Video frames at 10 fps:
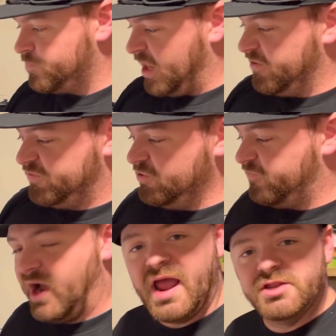If you
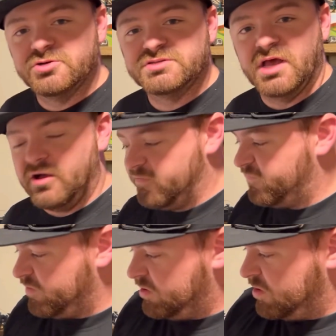find yourself
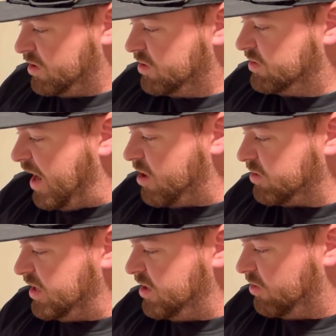down
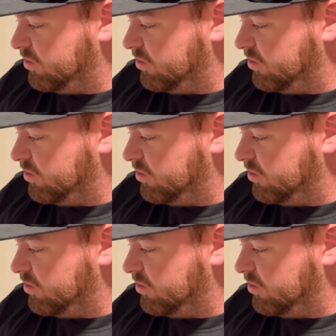here,